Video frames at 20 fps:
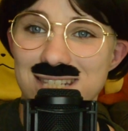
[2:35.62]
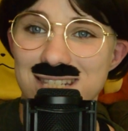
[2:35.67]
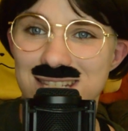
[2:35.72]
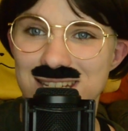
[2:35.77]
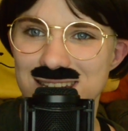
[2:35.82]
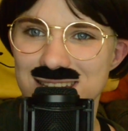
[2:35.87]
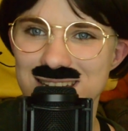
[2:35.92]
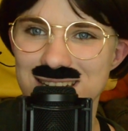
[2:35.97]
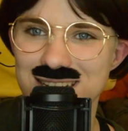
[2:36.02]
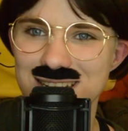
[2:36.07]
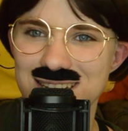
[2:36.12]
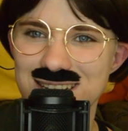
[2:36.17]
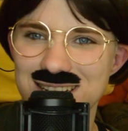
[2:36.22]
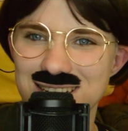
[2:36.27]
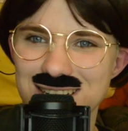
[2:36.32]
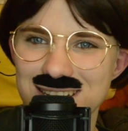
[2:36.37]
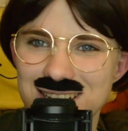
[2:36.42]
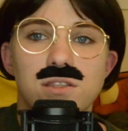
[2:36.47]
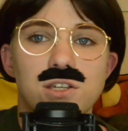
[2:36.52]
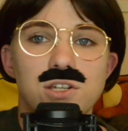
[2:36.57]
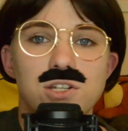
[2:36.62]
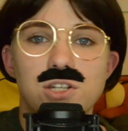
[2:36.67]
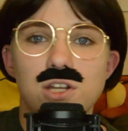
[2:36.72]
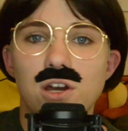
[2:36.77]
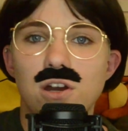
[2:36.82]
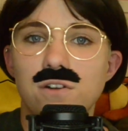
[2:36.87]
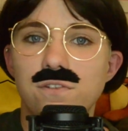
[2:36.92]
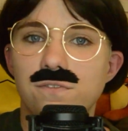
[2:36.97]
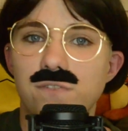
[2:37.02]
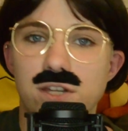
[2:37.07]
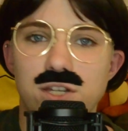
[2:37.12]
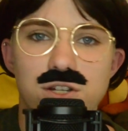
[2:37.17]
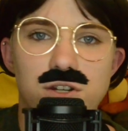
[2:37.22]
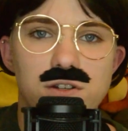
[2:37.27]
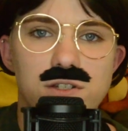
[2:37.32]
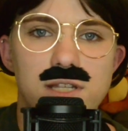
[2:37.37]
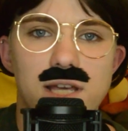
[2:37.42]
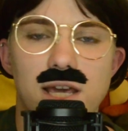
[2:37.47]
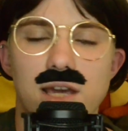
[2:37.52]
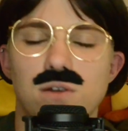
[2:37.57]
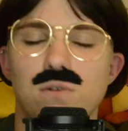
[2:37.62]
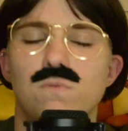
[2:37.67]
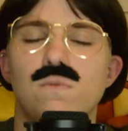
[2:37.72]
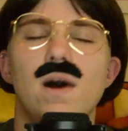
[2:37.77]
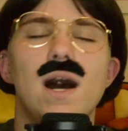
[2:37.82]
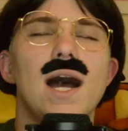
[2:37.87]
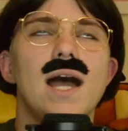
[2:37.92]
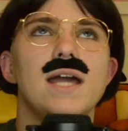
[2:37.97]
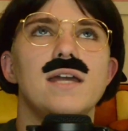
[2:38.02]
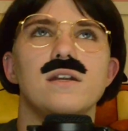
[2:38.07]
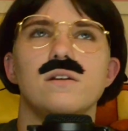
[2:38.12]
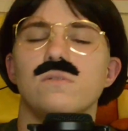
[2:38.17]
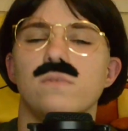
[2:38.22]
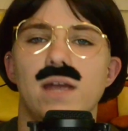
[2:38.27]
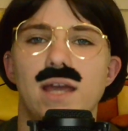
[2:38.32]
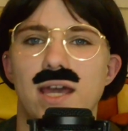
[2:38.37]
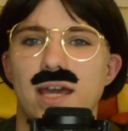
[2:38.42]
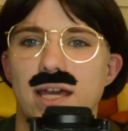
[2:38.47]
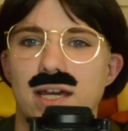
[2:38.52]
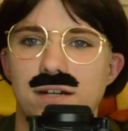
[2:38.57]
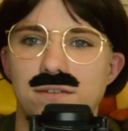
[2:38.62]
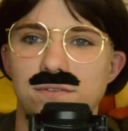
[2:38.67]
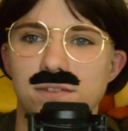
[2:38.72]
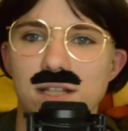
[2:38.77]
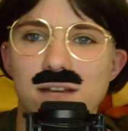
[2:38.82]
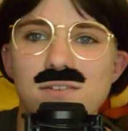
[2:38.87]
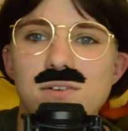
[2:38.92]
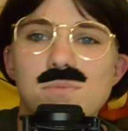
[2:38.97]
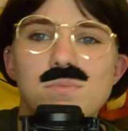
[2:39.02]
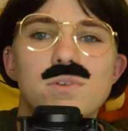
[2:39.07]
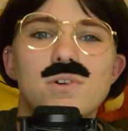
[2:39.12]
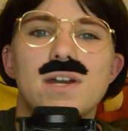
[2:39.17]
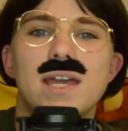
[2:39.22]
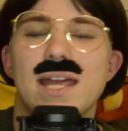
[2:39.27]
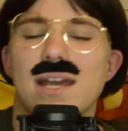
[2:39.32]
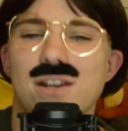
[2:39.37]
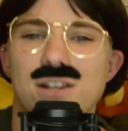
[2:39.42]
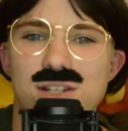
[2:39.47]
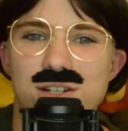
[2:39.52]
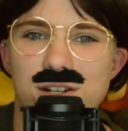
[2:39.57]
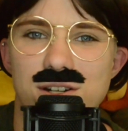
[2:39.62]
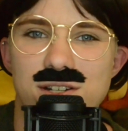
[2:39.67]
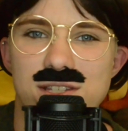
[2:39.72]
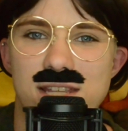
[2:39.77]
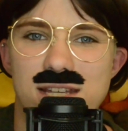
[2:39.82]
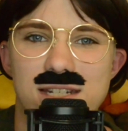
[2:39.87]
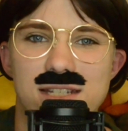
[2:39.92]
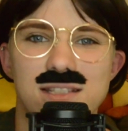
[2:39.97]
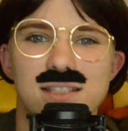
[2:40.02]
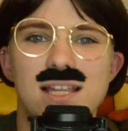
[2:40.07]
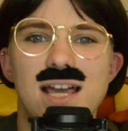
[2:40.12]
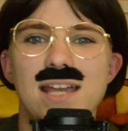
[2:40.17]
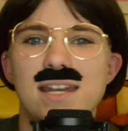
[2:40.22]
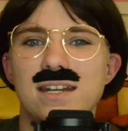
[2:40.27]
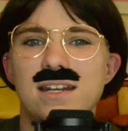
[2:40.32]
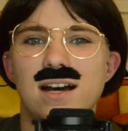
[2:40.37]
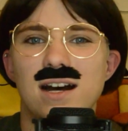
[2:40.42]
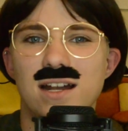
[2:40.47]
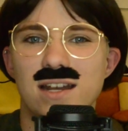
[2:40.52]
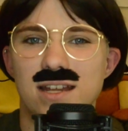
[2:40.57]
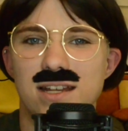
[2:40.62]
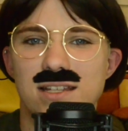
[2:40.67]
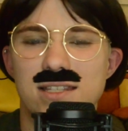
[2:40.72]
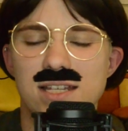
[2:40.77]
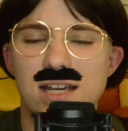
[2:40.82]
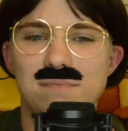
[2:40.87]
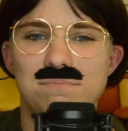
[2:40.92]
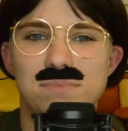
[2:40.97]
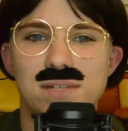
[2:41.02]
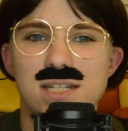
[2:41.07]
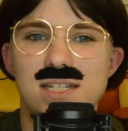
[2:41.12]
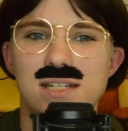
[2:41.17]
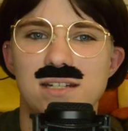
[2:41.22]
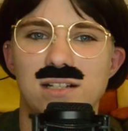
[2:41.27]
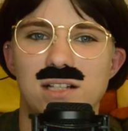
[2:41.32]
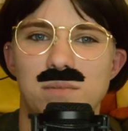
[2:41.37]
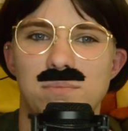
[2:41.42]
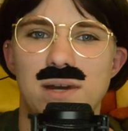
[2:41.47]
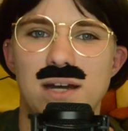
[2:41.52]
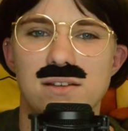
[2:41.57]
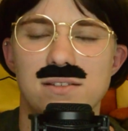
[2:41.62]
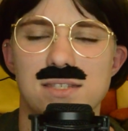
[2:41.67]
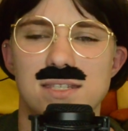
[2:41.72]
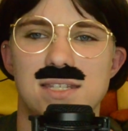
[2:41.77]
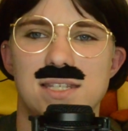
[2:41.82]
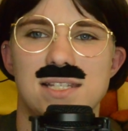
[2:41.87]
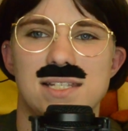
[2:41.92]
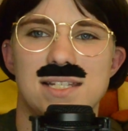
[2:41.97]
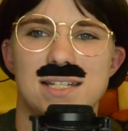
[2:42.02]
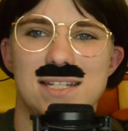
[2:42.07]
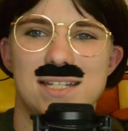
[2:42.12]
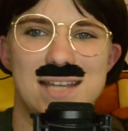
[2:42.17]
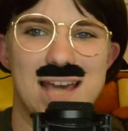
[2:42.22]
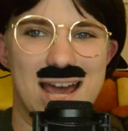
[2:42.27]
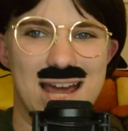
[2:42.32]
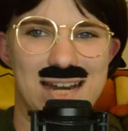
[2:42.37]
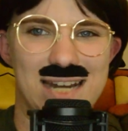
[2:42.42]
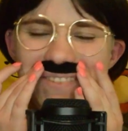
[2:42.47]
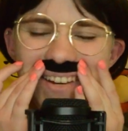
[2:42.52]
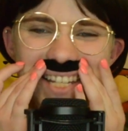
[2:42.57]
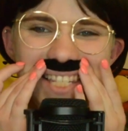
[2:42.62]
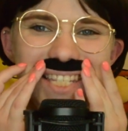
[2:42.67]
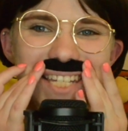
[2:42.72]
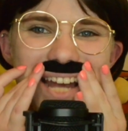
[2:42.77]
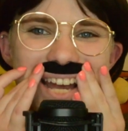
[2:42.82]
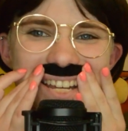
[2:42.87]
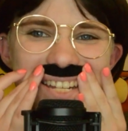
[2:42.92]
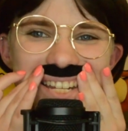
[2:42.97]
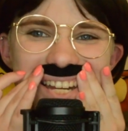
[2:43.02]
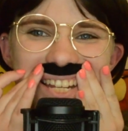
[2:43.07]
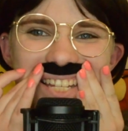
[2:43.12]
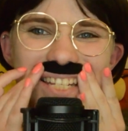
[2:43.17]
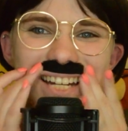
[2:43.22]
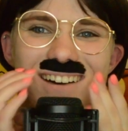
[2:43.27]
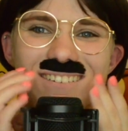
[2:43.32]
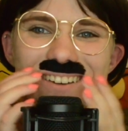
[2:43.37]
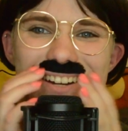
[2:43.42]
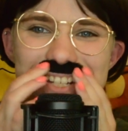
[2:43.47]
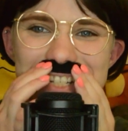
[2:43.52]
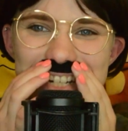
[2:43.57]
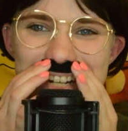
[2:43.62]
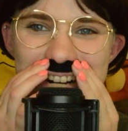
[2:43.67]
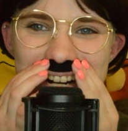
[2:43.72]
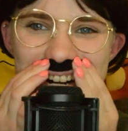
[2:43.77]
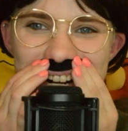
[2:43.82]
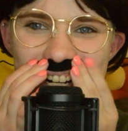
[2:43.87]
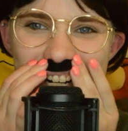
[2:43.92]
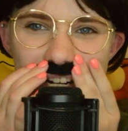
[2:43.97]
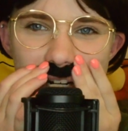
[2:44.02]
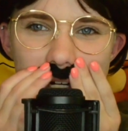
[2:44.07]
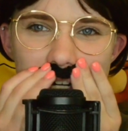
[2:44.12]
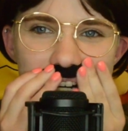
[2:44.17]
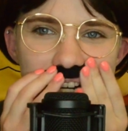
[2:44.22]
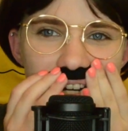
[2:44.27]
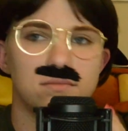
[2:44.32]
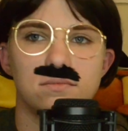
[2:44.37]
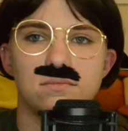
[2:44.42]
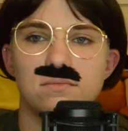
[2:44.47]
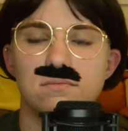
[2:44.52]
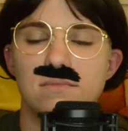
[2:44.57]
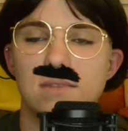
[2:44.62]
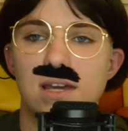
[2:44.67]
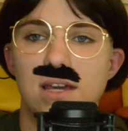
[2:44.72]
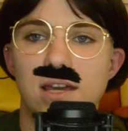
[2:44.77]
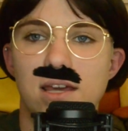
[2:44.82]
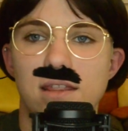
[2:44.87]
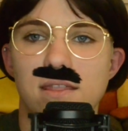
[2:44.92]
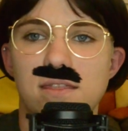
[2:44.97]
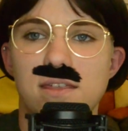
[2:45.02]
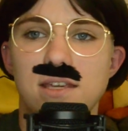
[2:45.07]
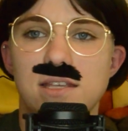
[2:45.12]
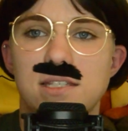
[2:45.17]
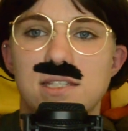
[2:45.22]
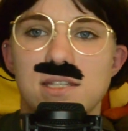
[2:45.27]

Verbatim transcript: season. The show features a wide array of lovable characters that delighted audience up until about season 10. Mustache does not want to stay on. The